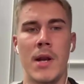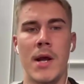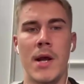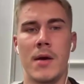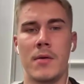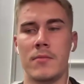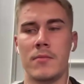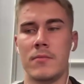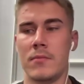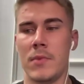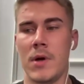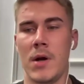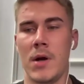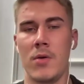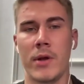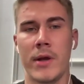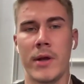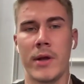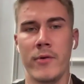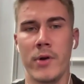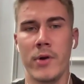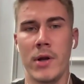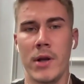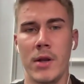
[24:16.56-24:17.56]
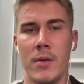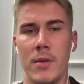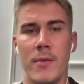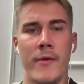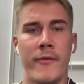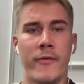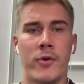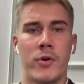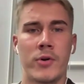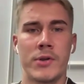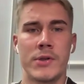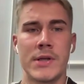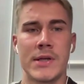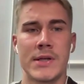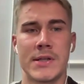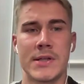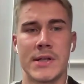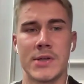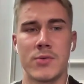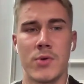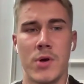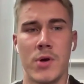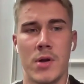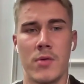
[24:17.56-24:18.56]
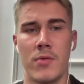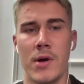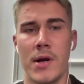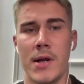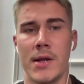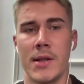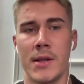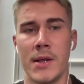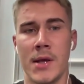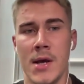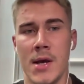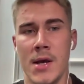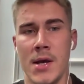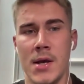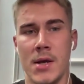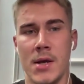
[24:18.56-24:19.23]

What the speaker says: But yeah, I will give you a little bit of context as well, right?